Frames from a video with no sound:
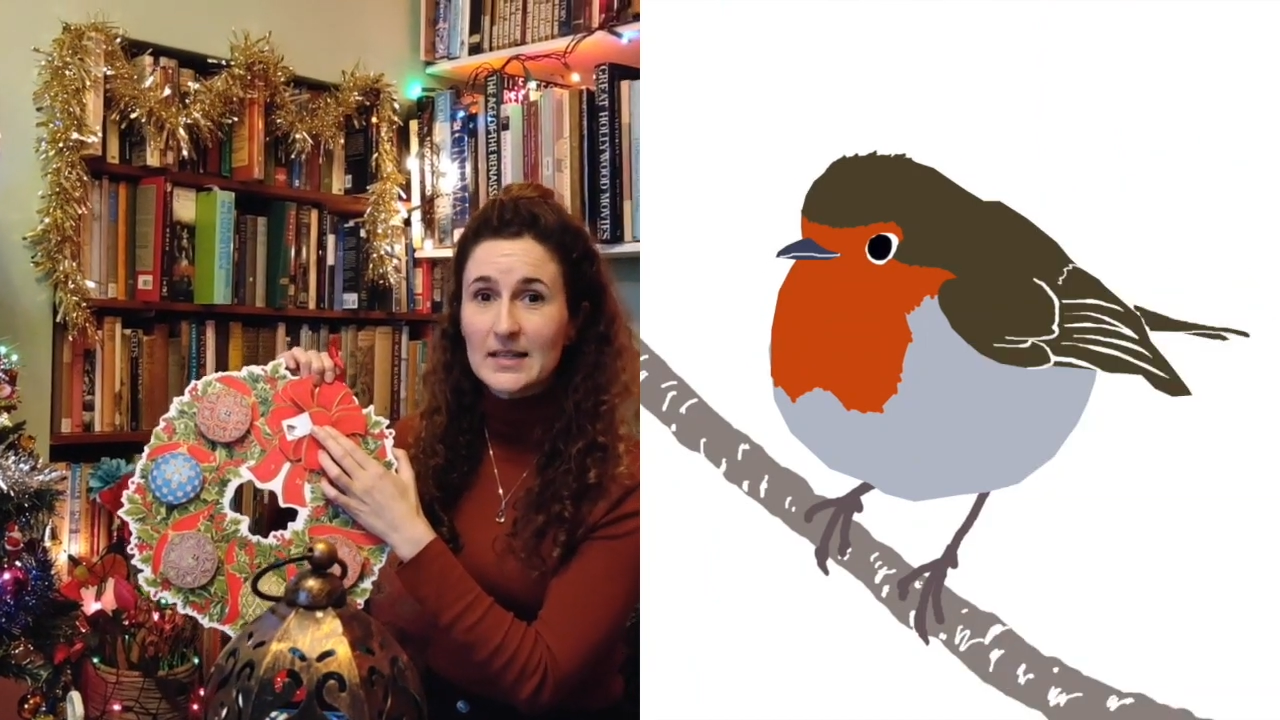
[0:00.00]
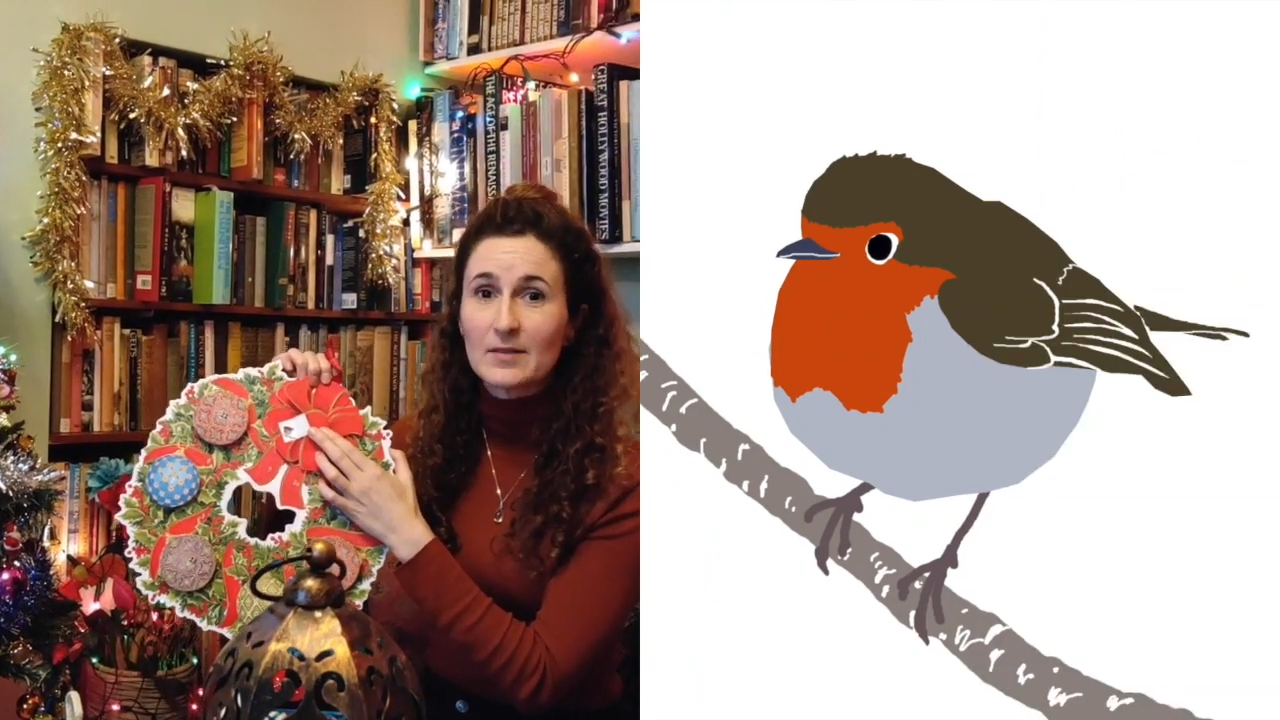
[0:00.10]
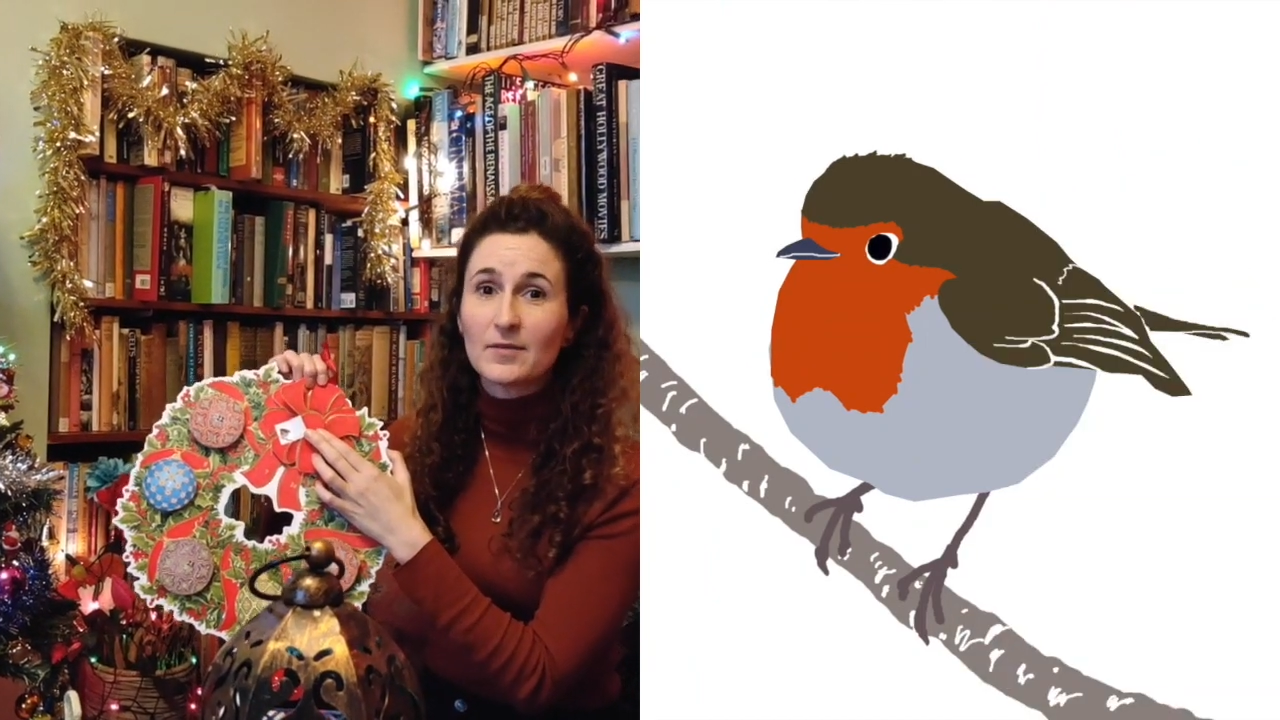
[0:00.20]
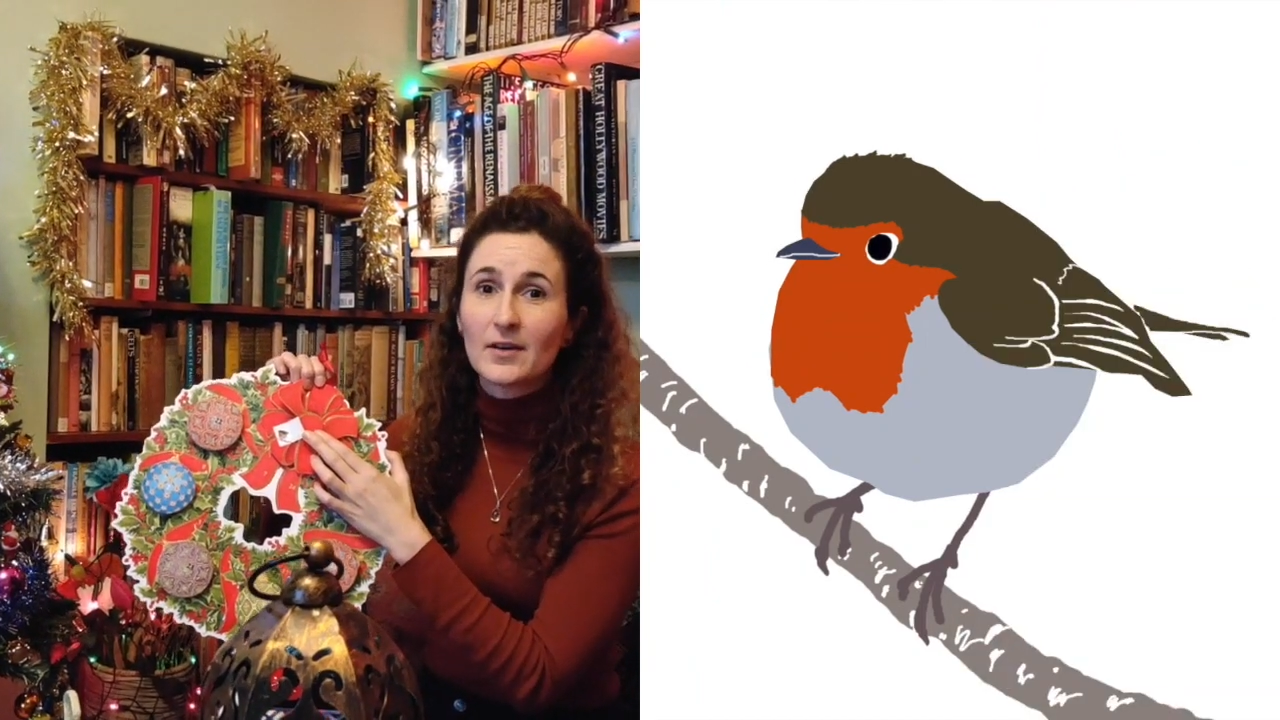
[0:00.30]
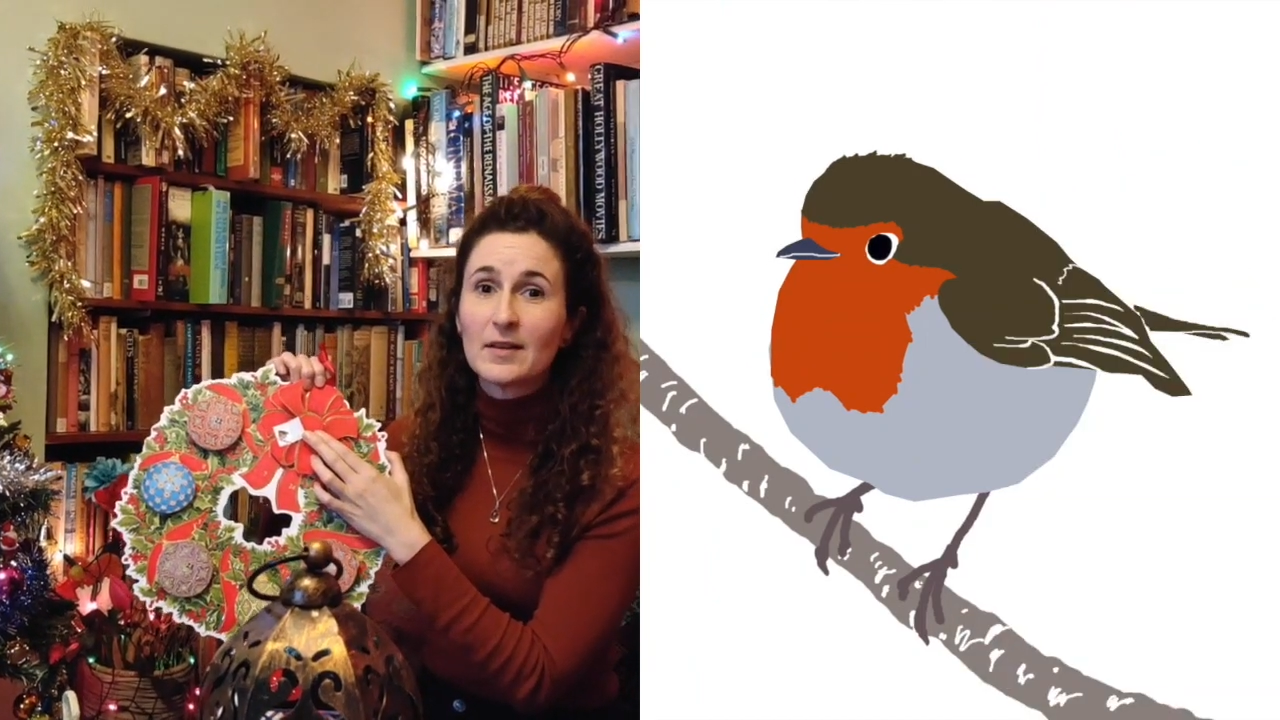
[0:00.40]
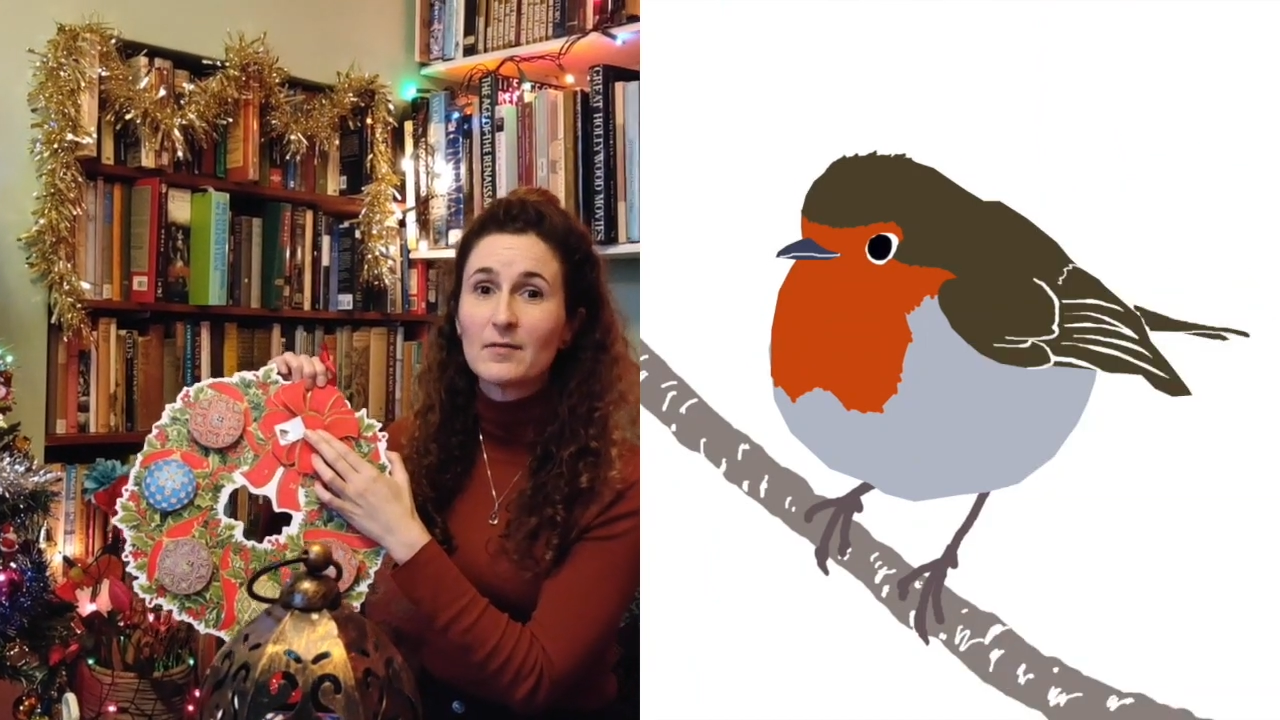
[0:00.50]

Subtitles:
is a very